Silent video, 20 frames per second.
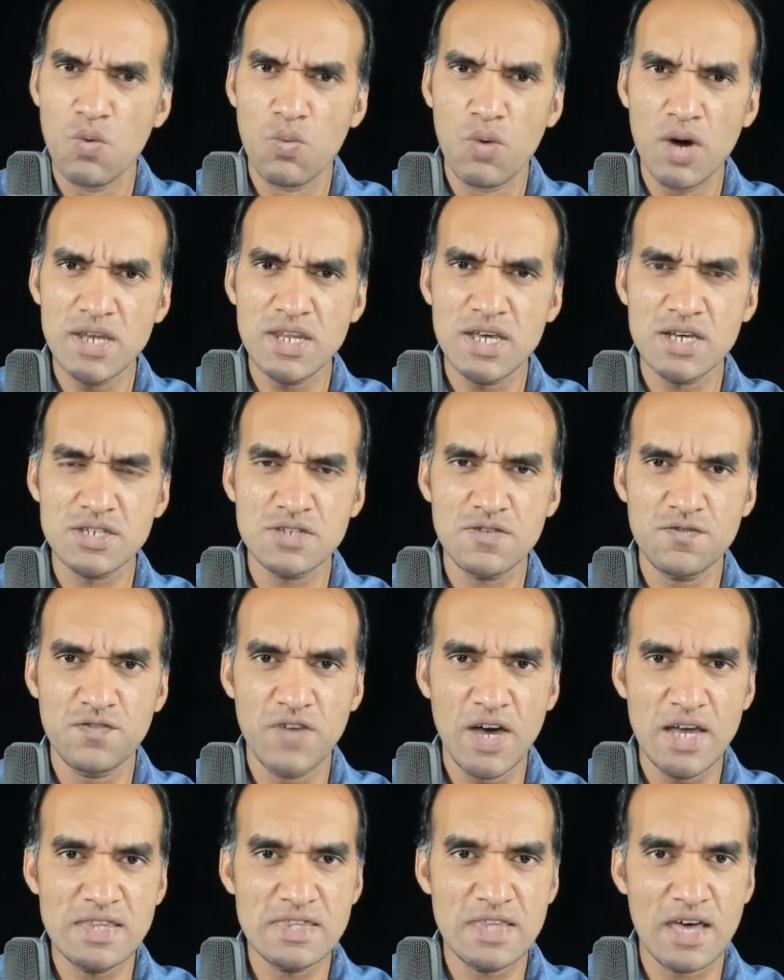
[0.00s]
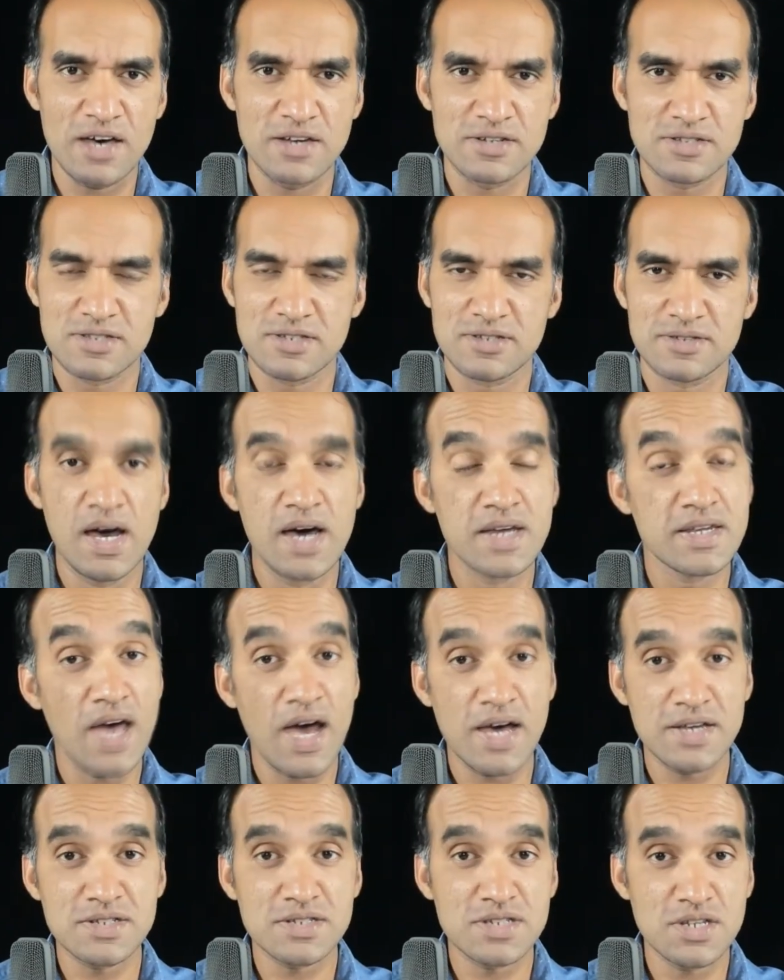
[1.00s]
Why not to find that and
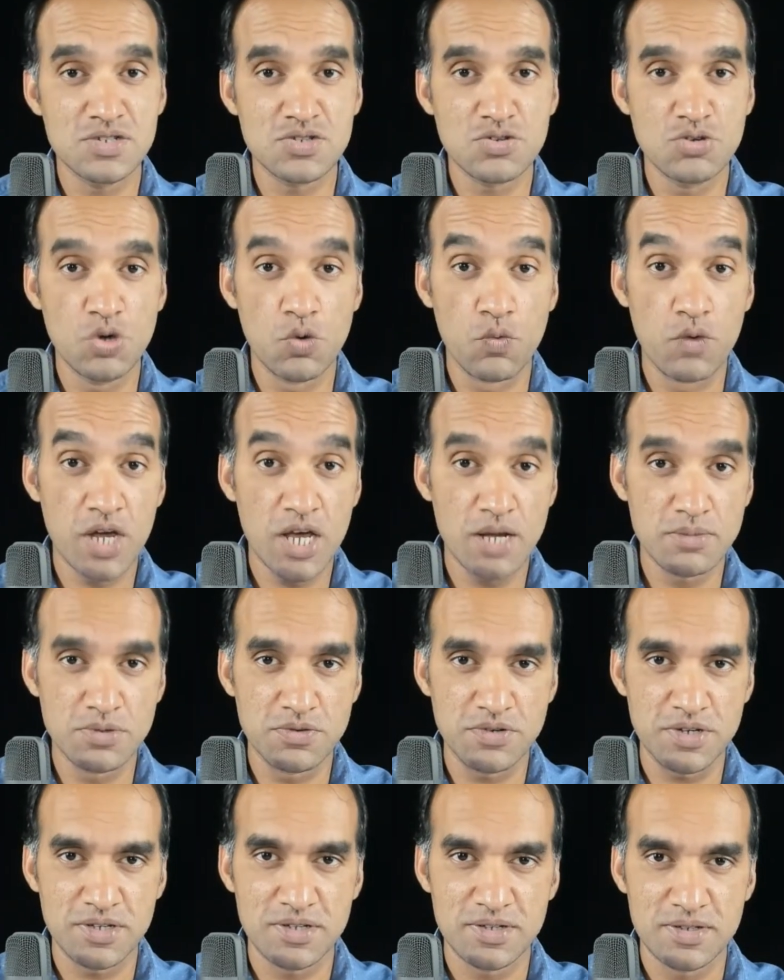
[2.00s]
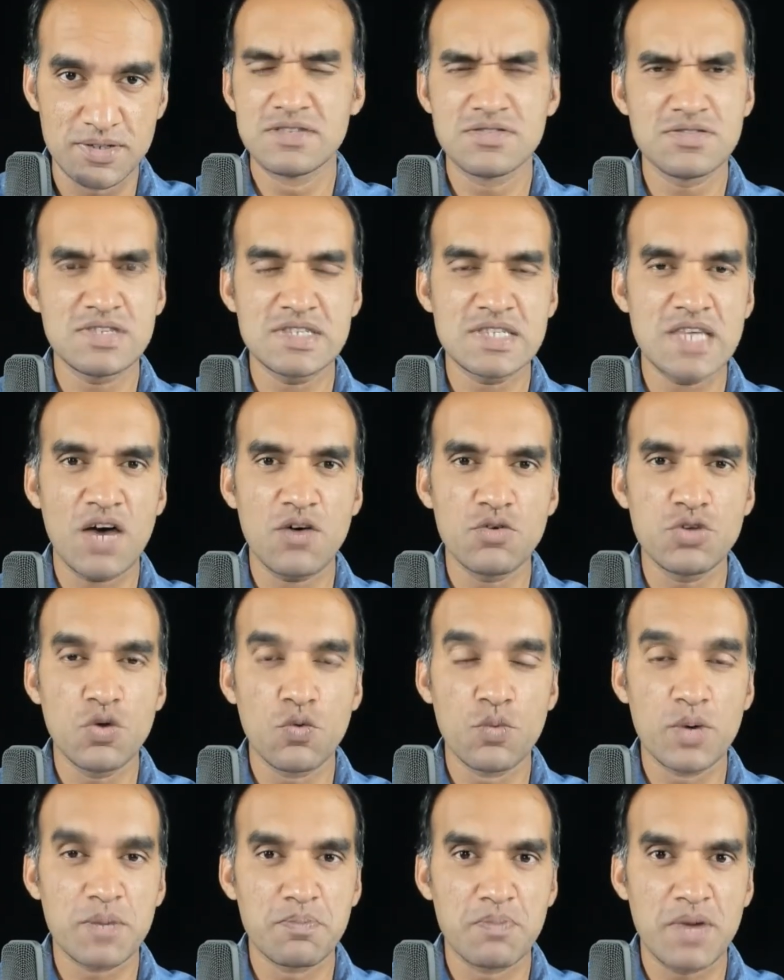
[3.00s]
add it into your vocabulary? This is how
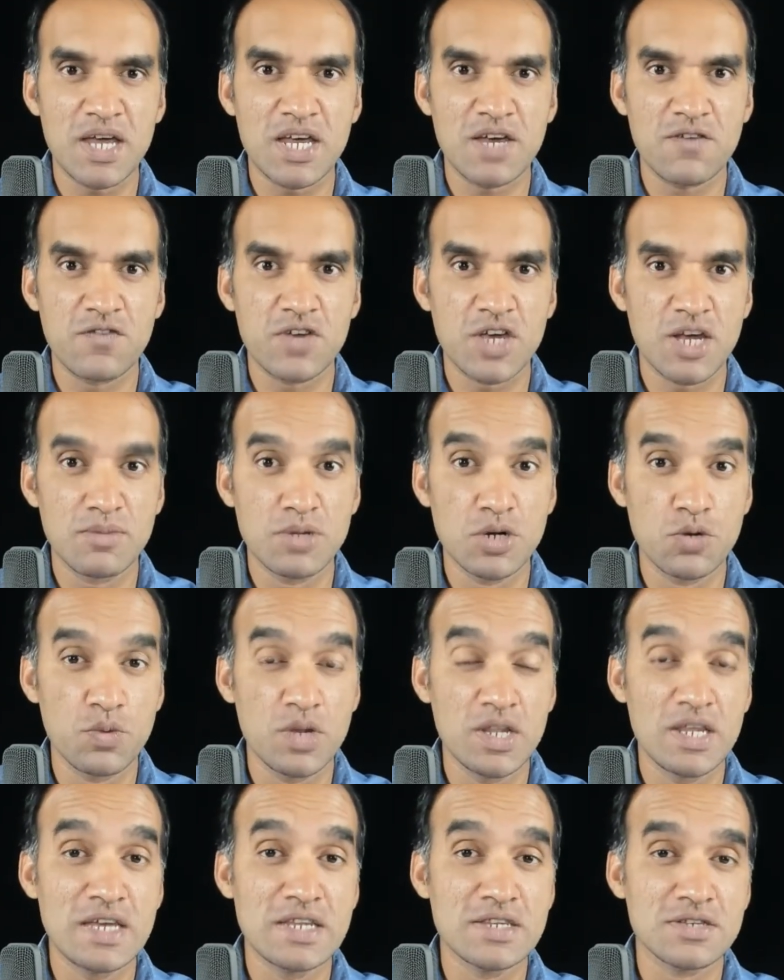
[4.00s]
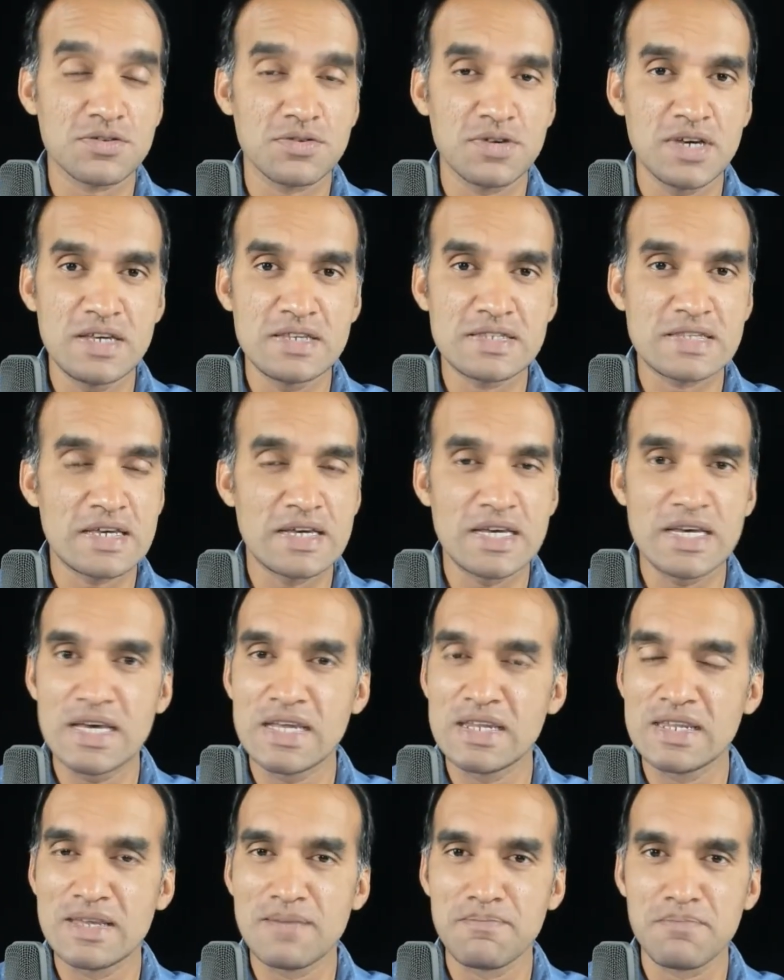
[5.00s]
your bank of vocabulary will increase
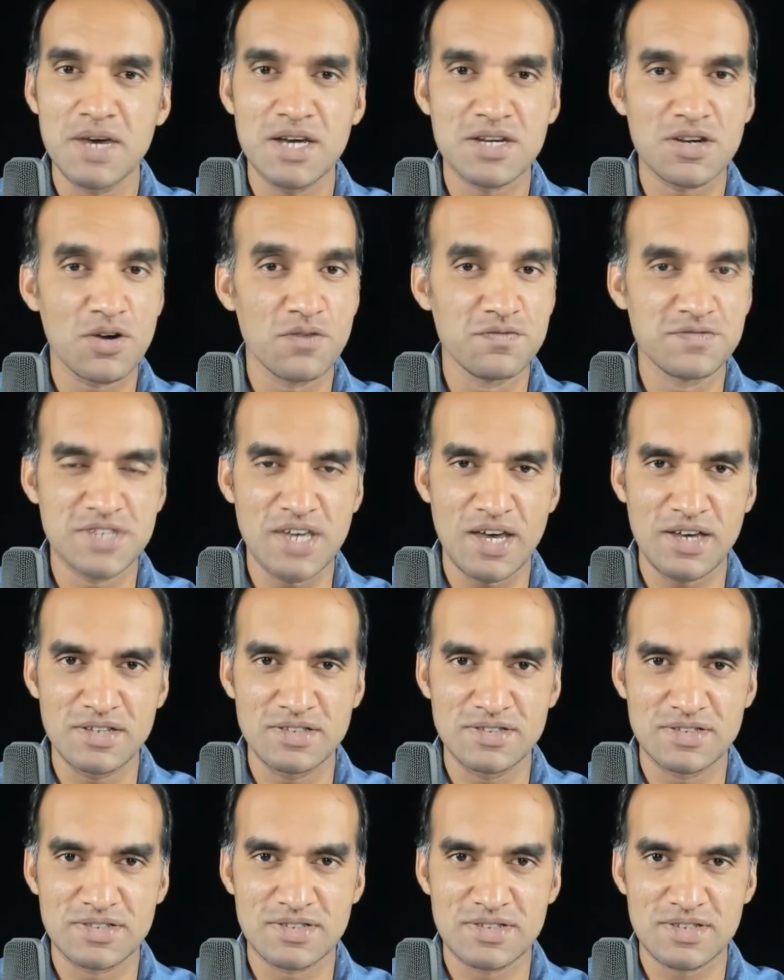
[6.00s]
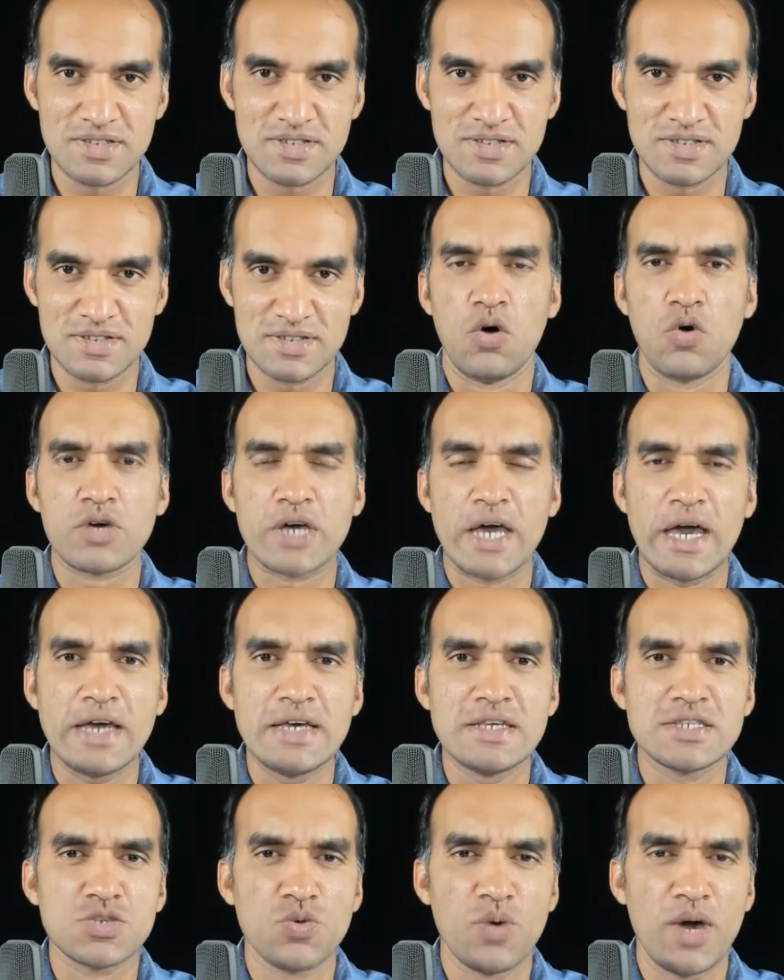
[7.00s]
in a matter of days.
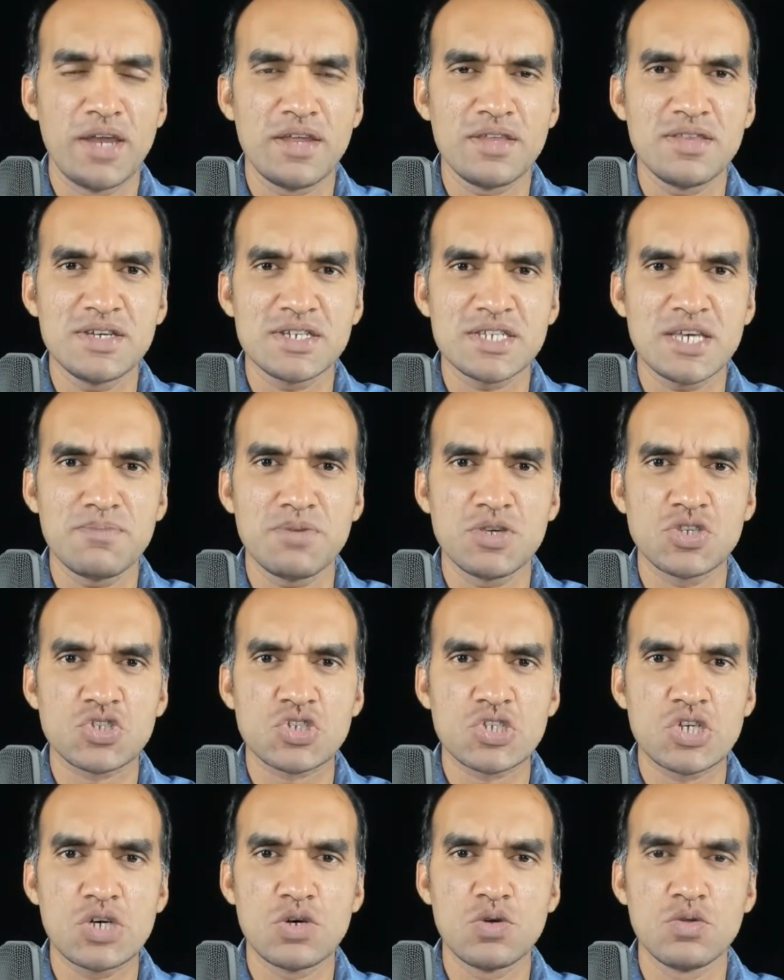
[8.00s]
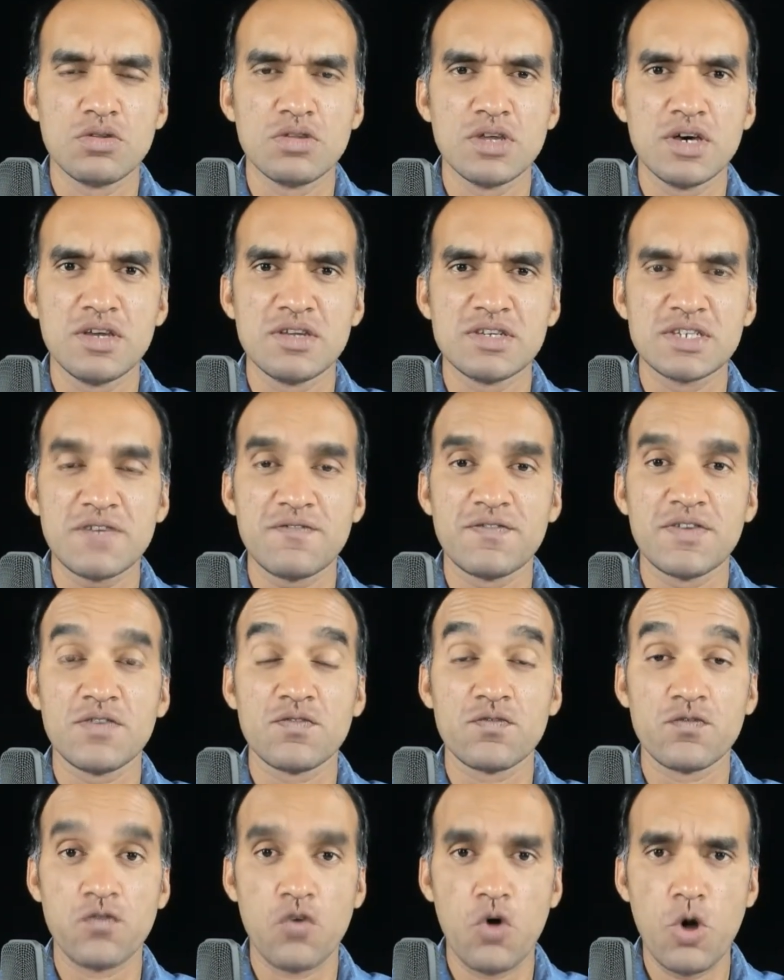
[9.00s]
Okay, so another tip is to learn
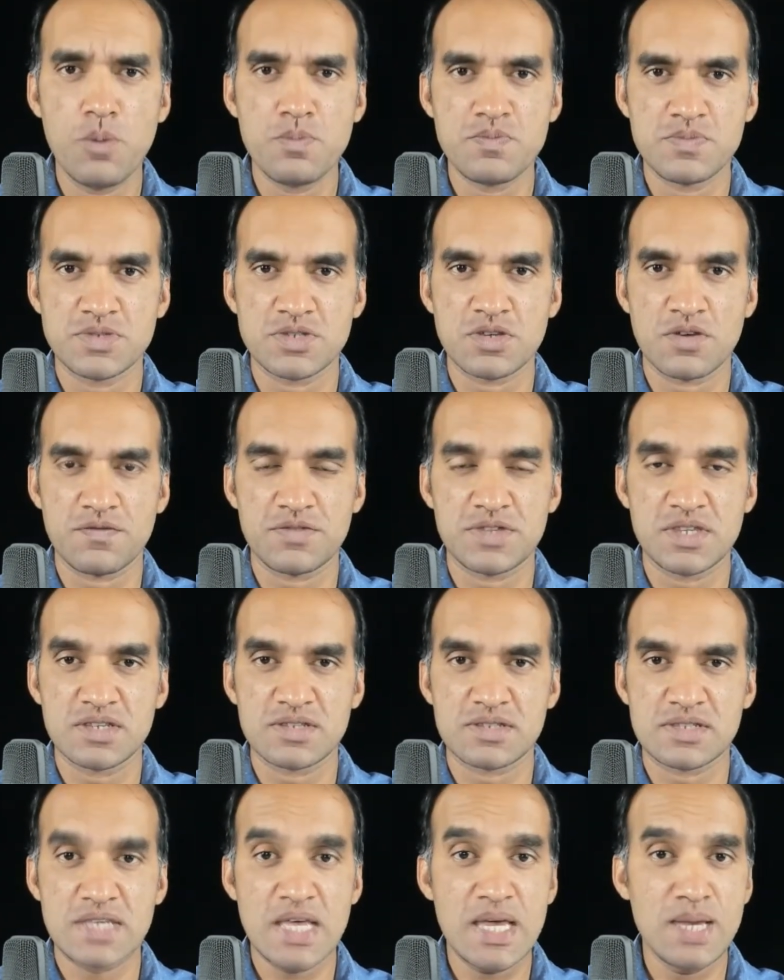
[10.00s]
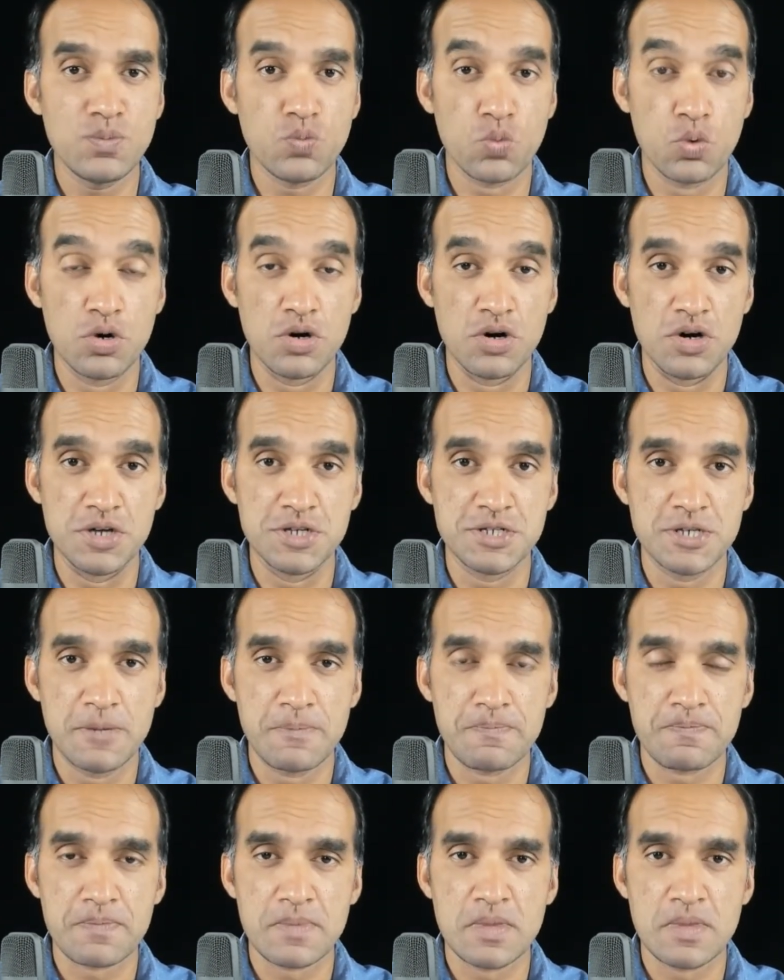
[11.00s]
different forms of the same word.